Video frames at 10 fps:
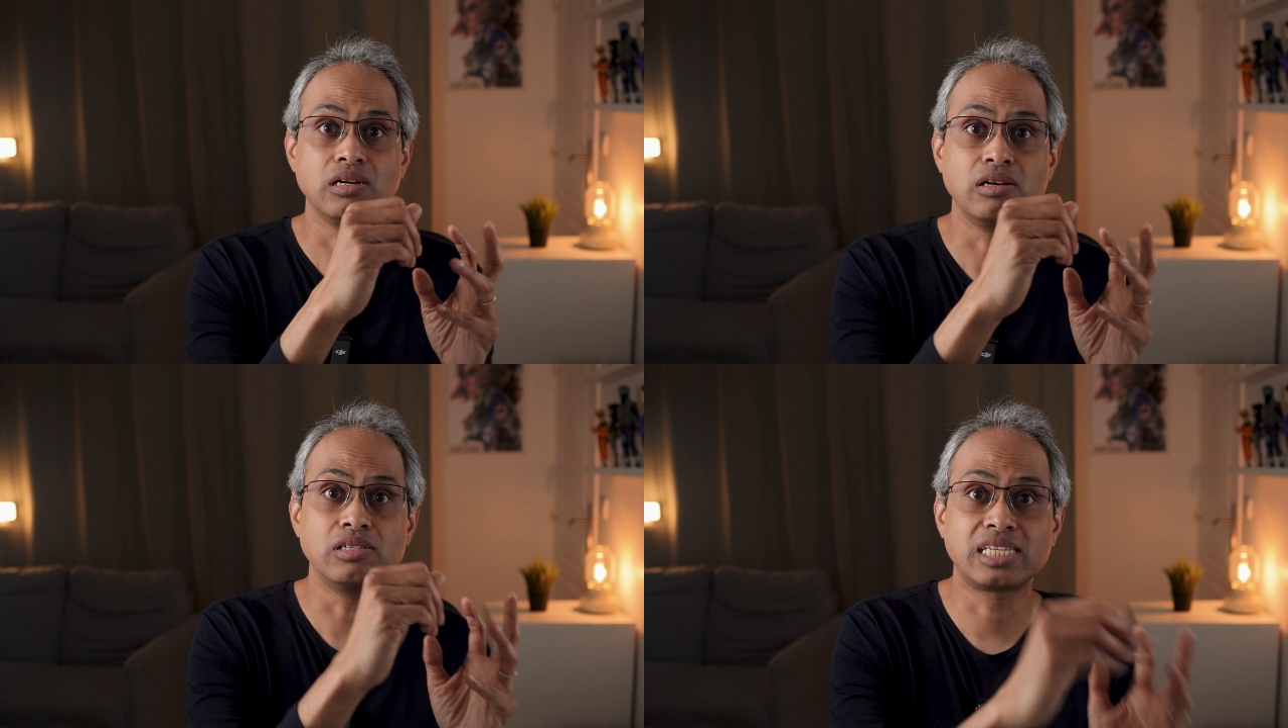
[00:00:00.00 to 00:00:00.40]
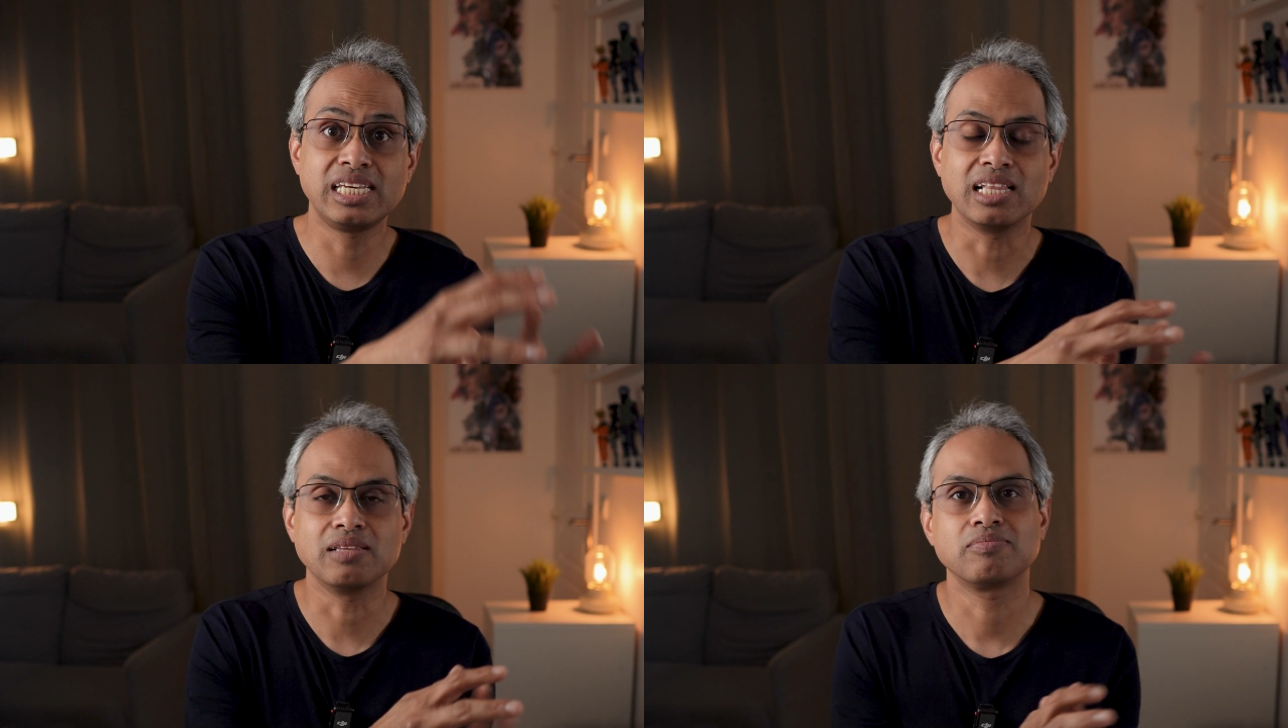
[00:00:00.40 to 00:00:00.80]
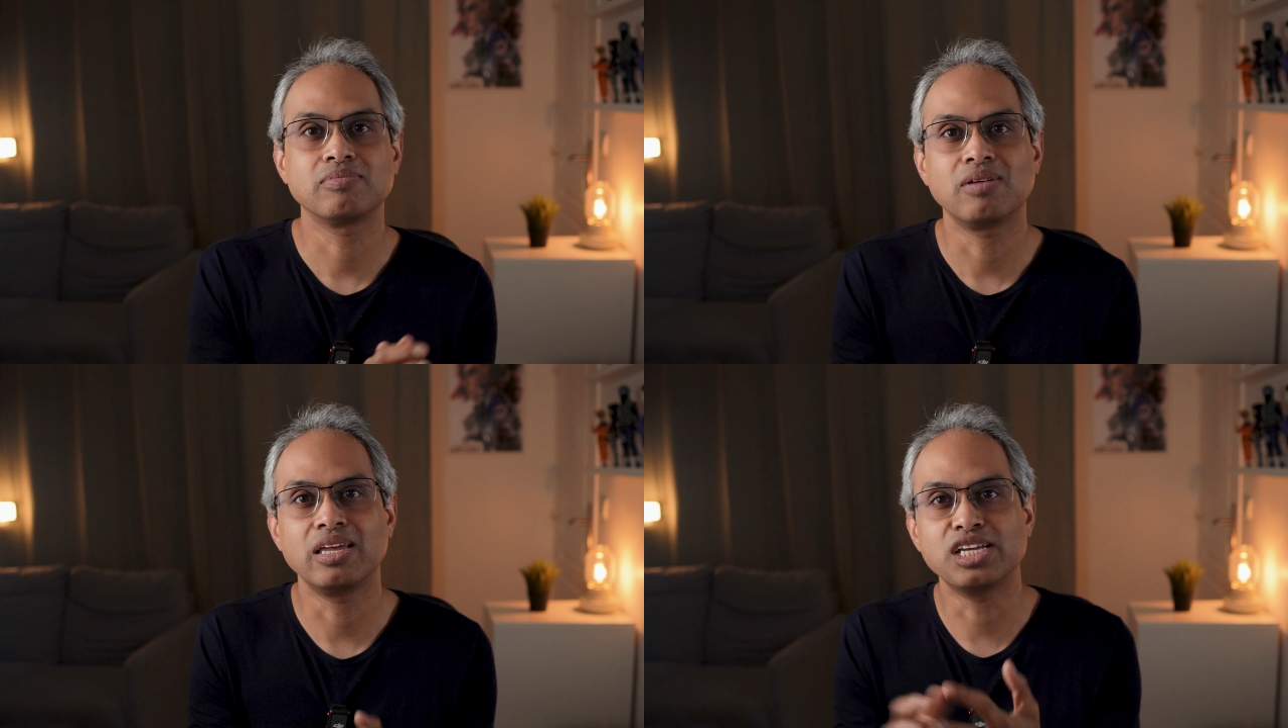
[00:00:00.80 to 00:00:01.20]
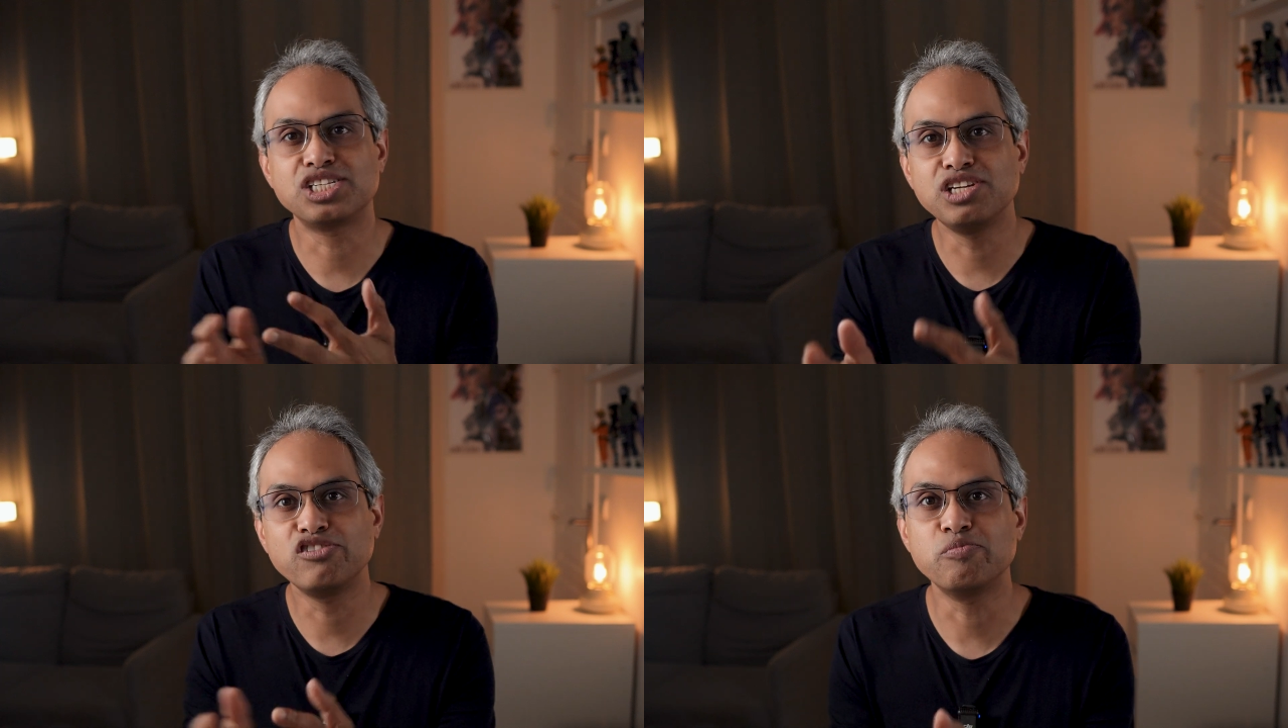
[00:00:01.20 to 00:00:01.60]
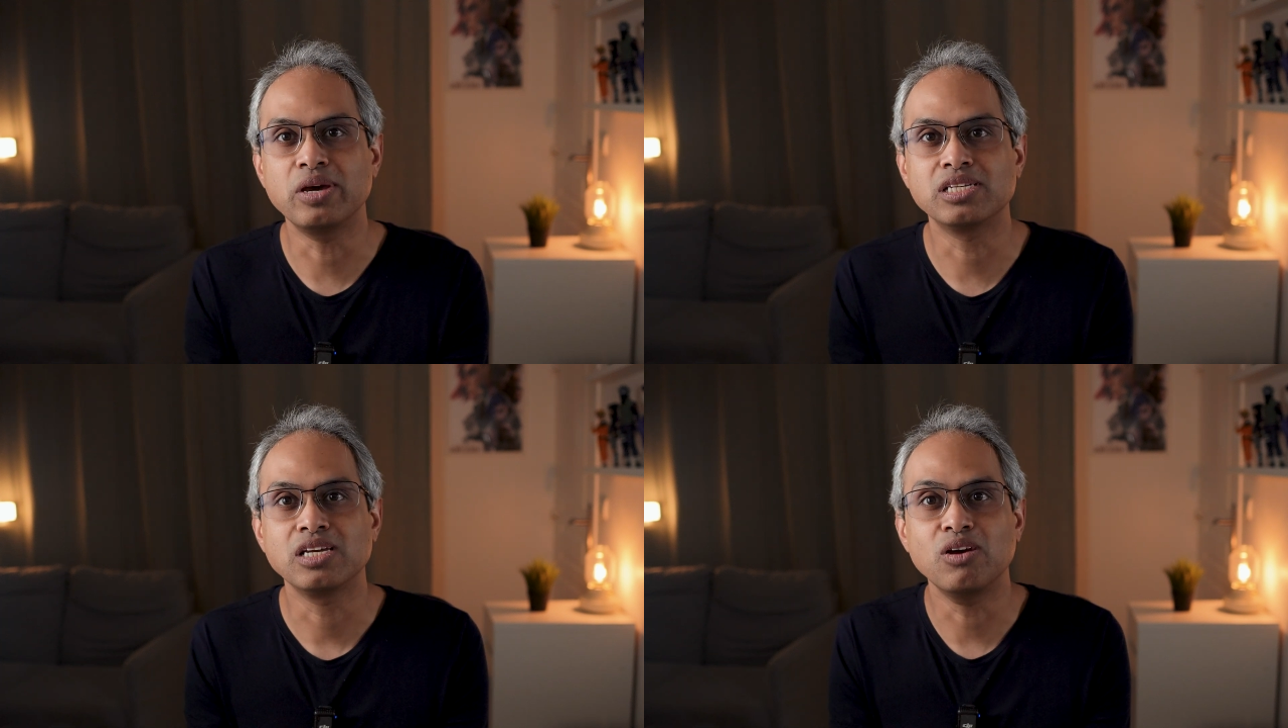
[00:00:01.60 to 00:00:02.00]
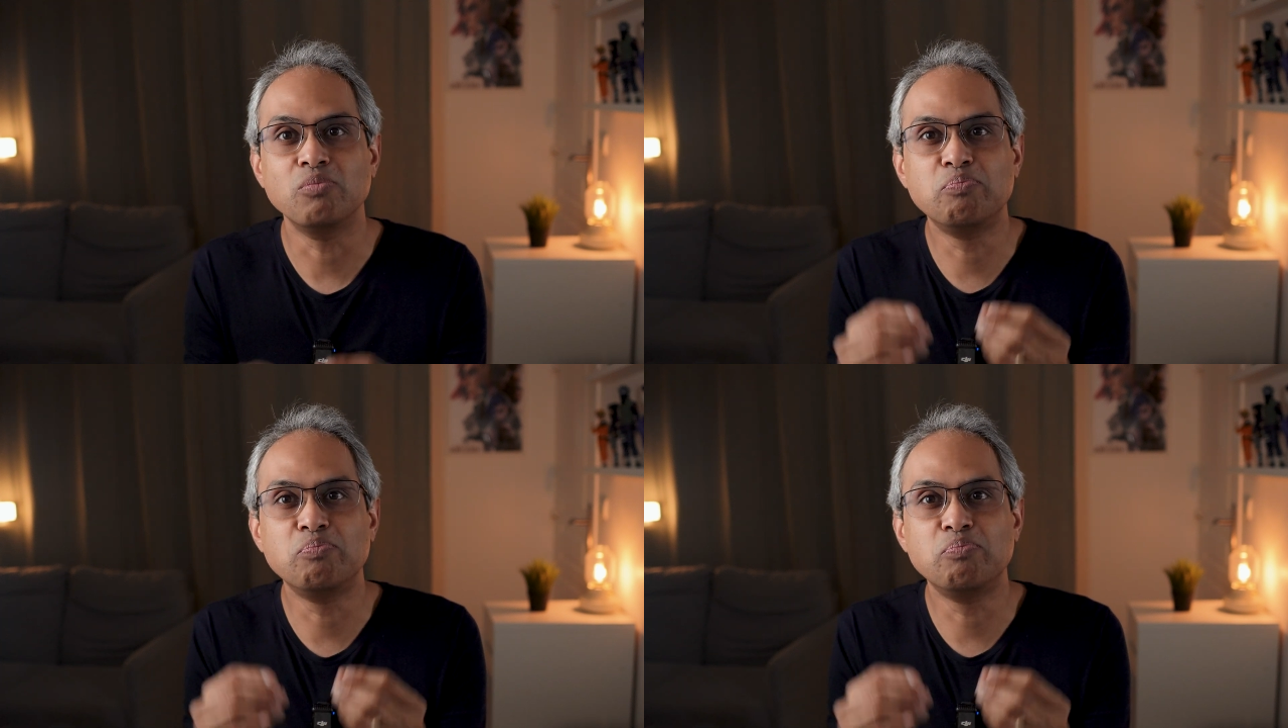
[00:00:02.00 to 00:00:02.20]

a skill, an achievement, a